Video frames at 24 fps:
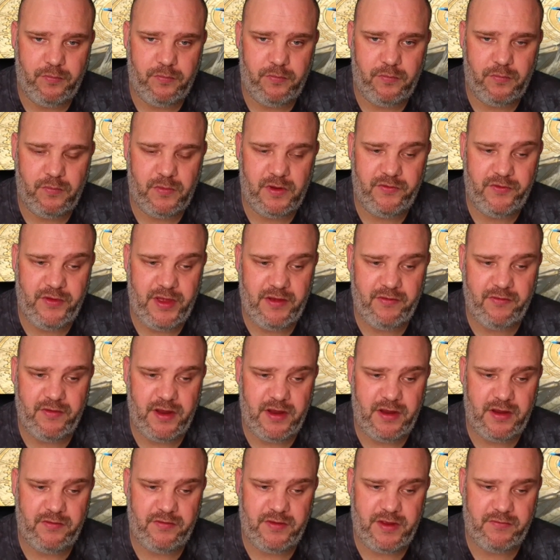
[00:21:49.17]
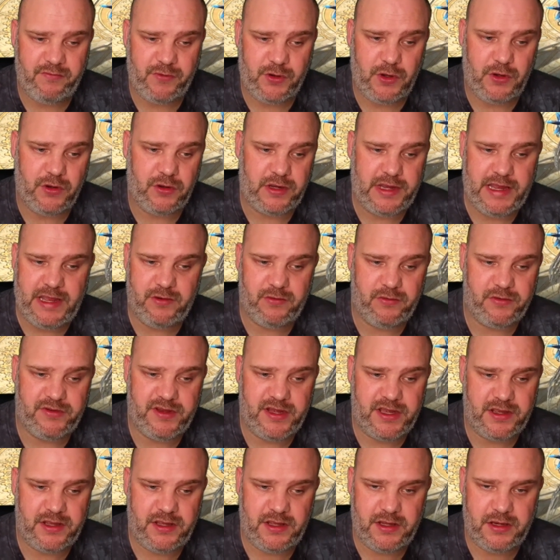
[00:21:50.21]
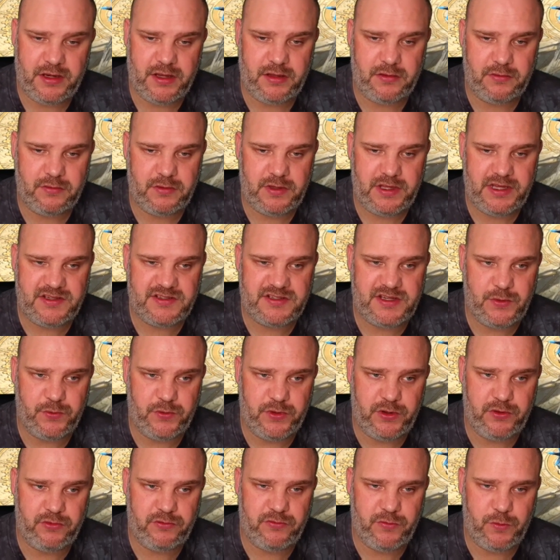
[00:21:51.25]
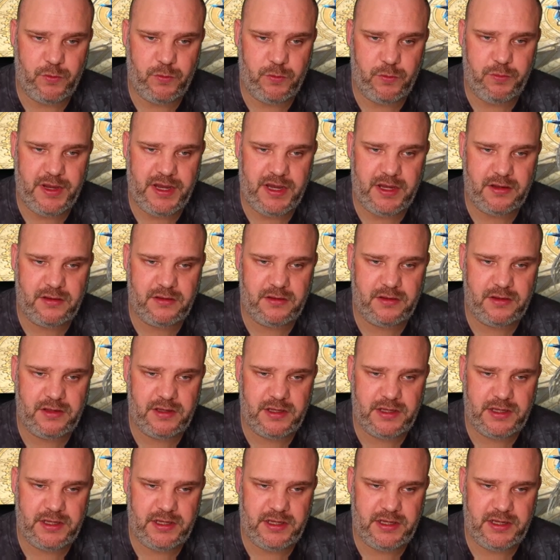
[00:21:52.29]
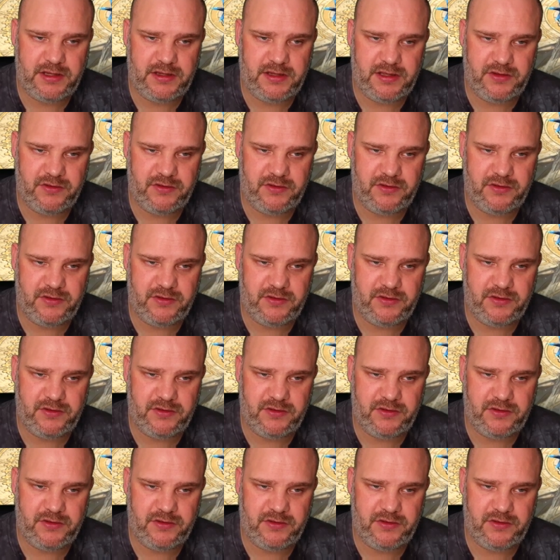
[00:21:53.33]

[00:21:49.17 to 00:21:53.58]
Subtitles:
If you haven't got a counter attacker, you know, he's still useful, but it does